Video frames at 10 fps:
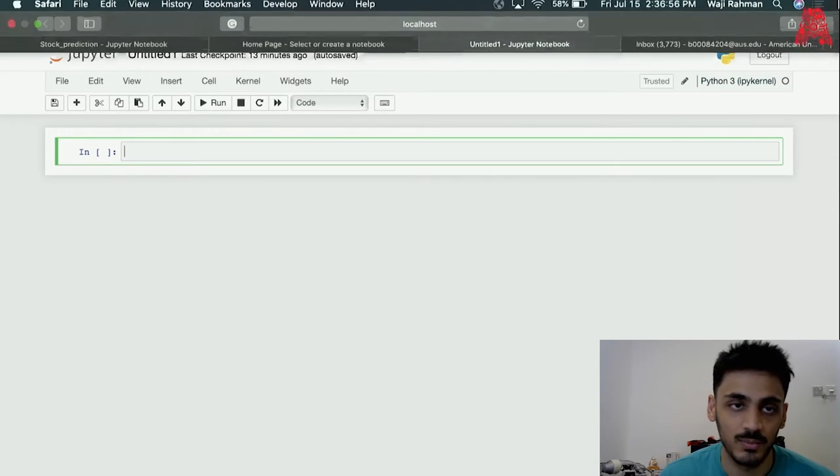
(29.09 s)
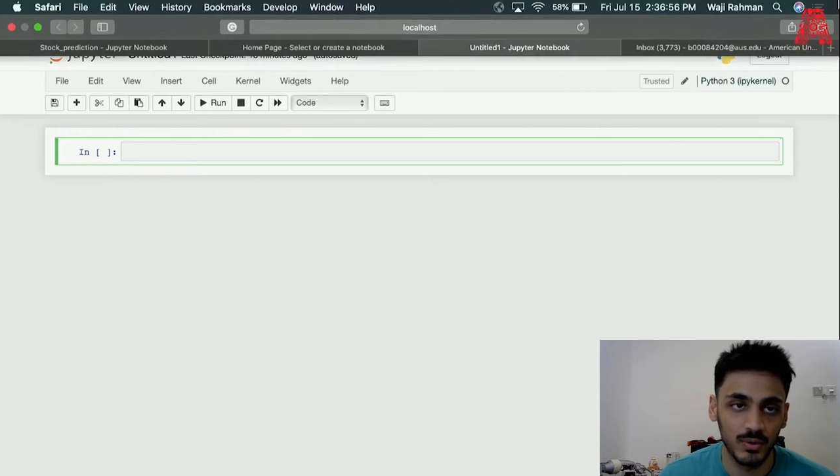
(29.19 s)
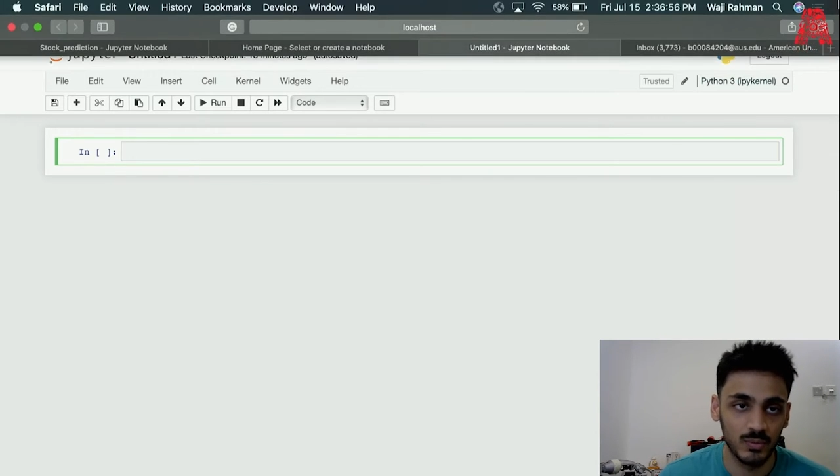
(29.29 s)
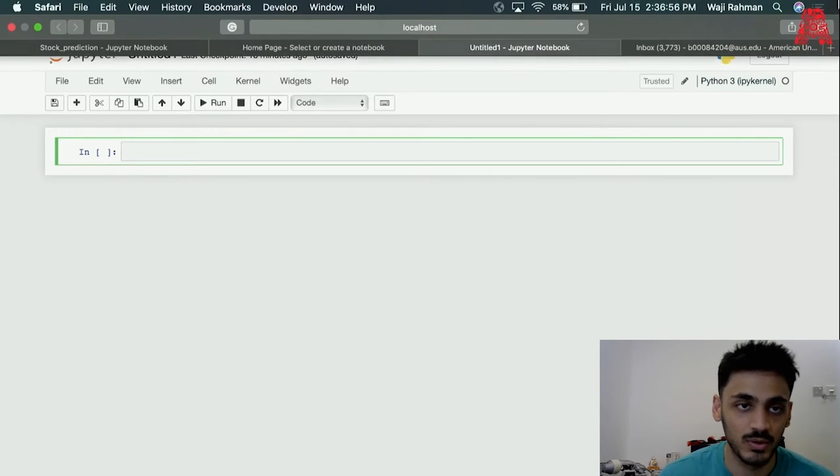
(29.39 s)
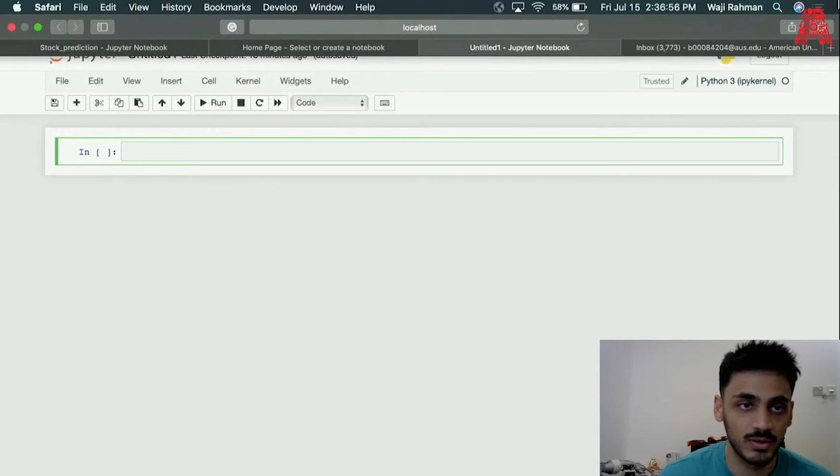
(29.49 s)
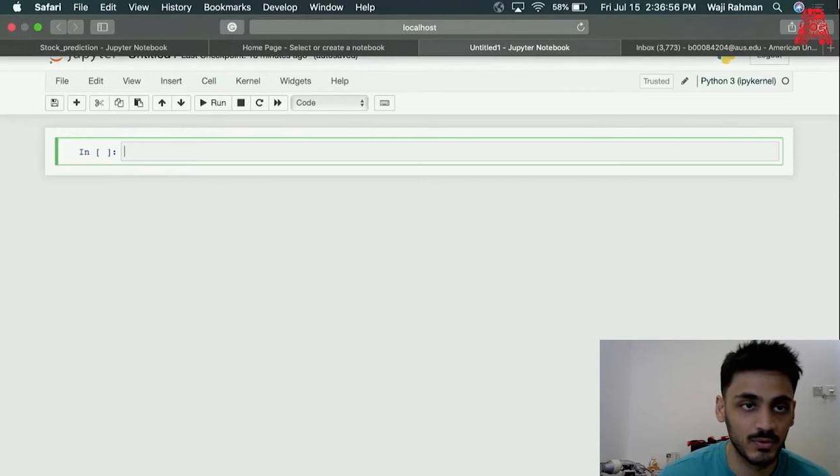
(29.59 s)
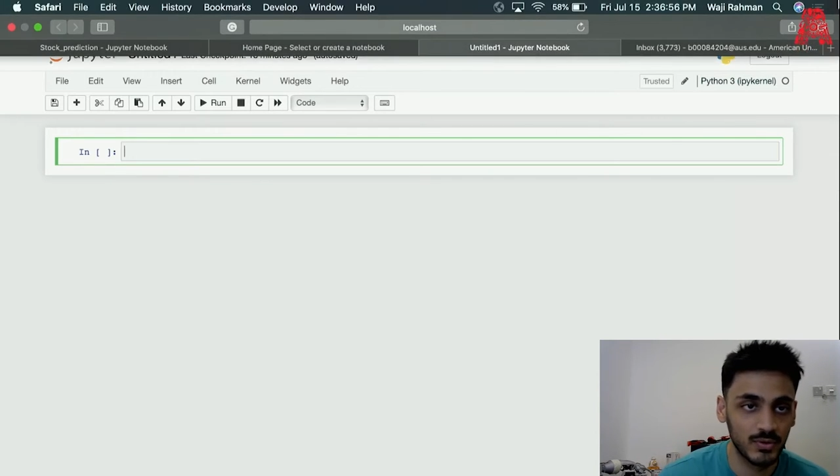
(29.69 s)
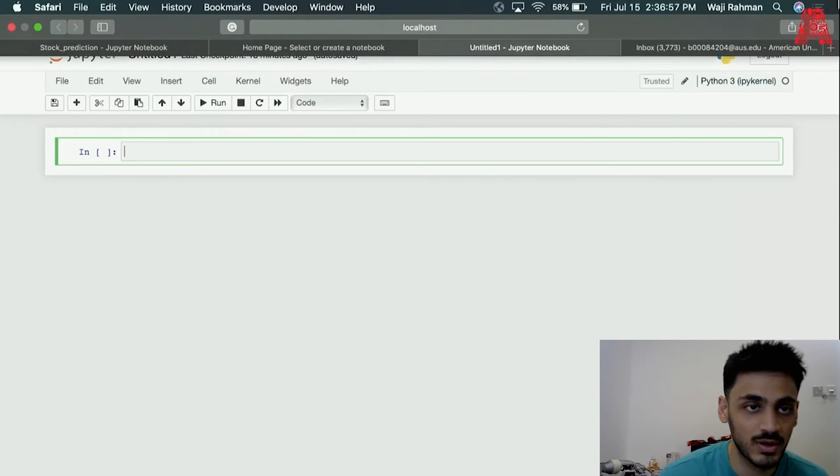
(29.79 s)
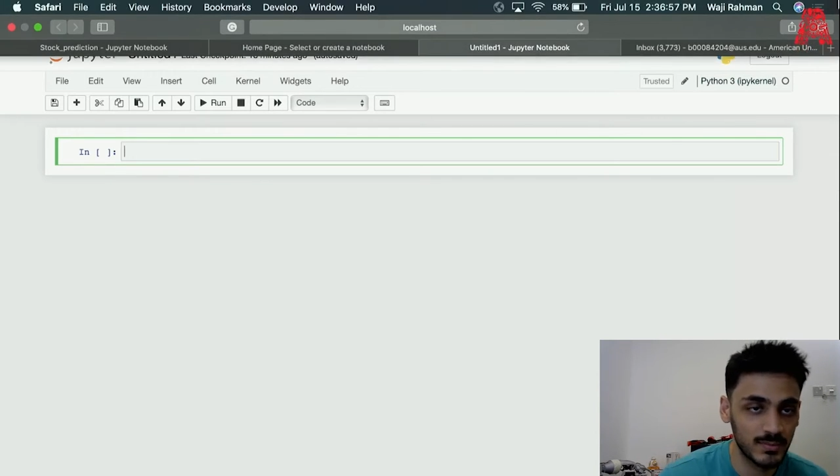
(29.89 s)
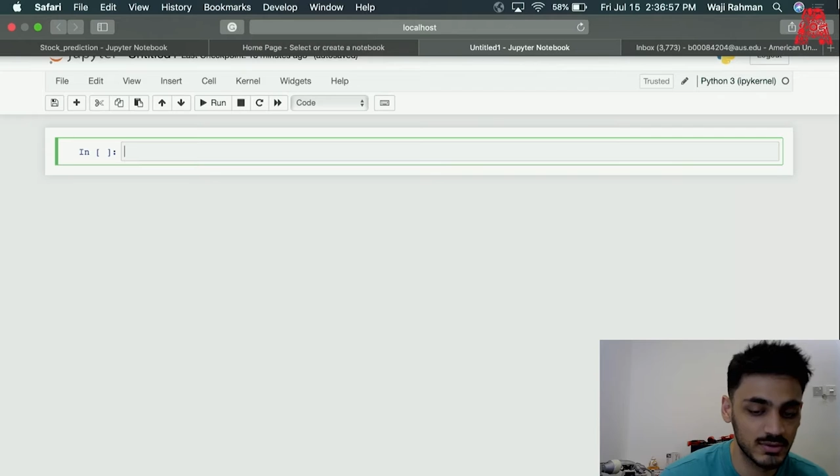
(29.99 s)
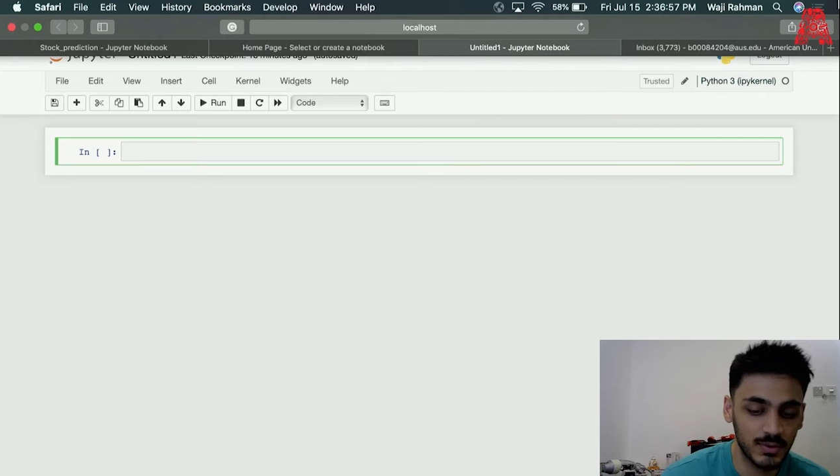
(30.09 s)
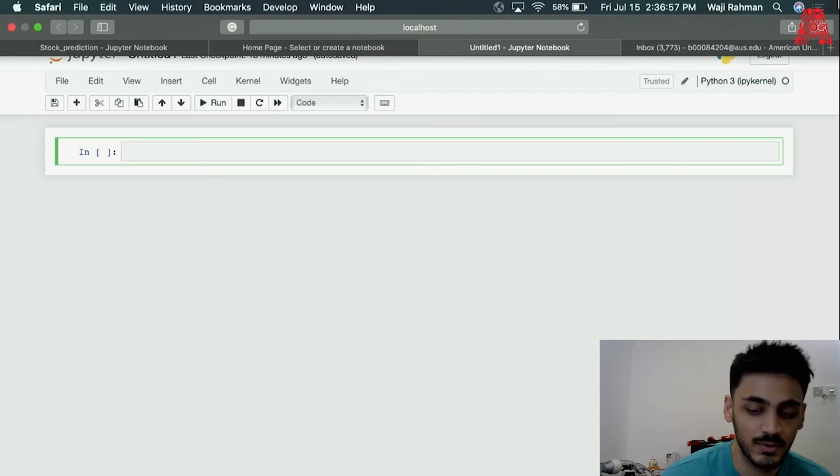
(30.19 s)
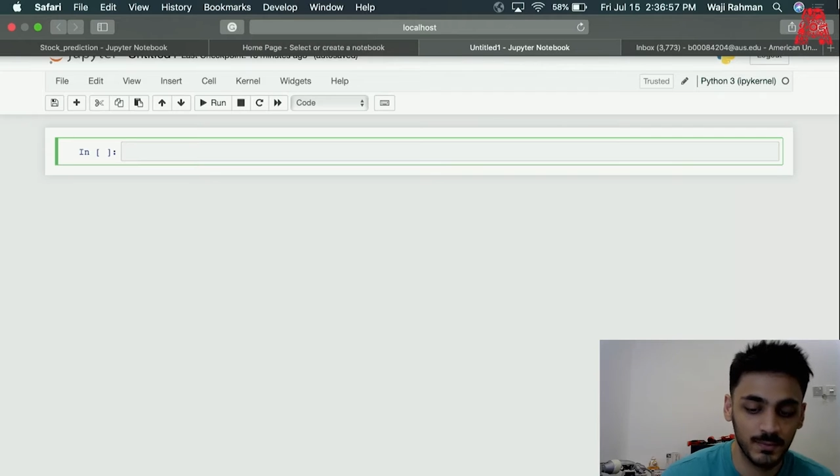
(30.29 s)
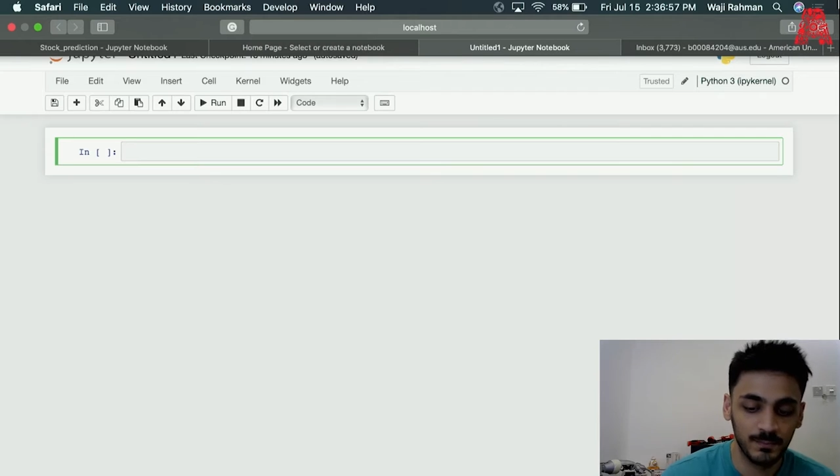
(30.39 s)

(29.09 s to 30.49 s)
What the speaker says: about what the program is about.